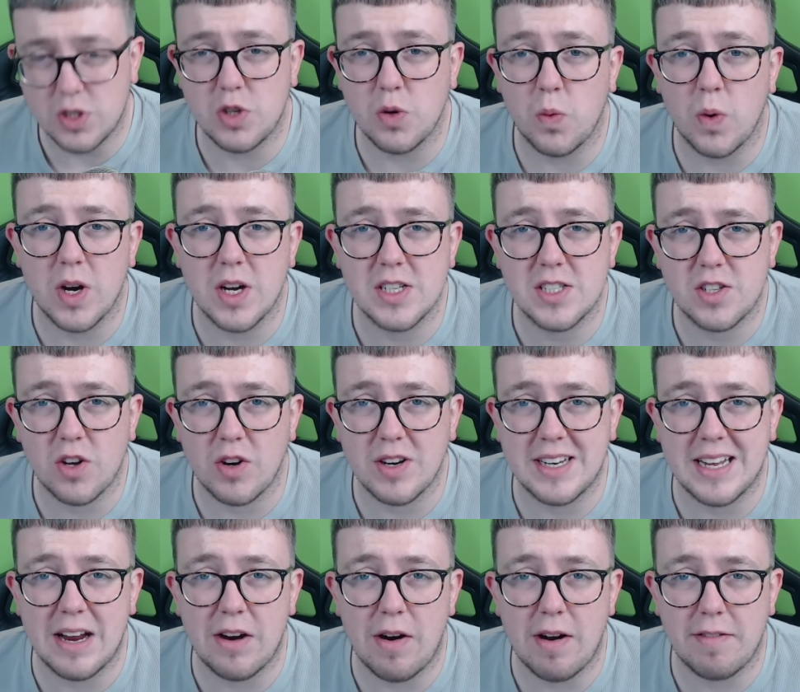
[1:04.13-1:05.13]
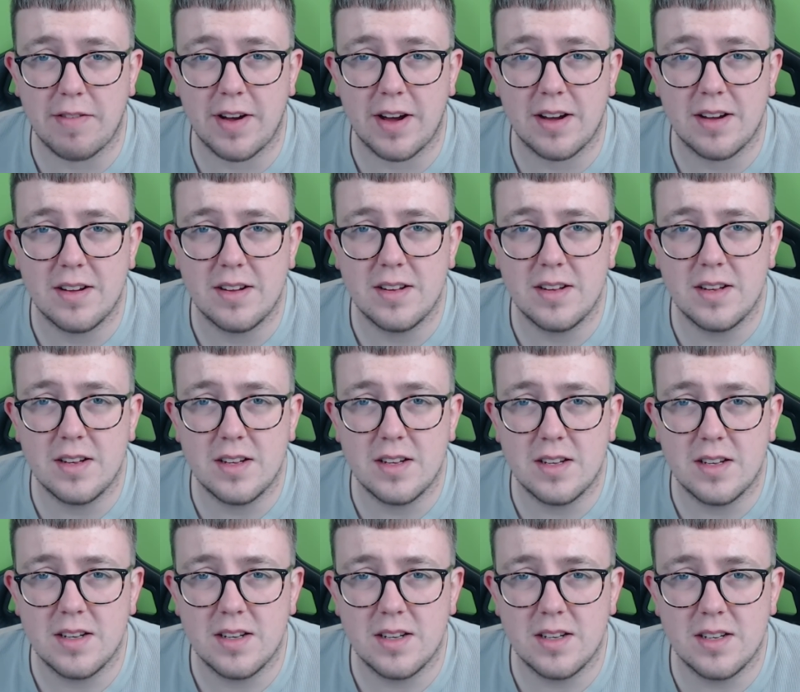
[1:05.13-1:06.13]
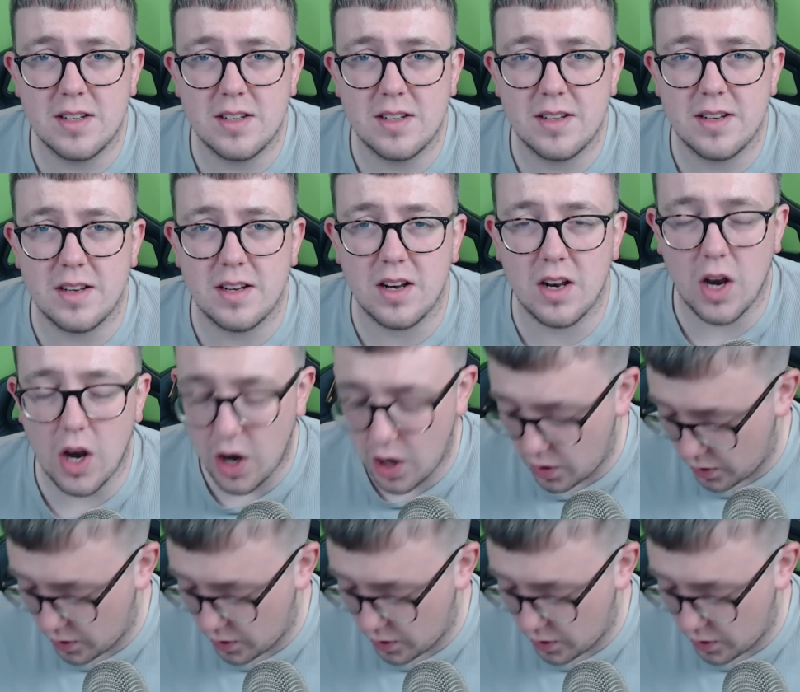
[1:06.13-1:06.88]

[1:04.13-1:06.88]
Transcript: worst idea ever. Load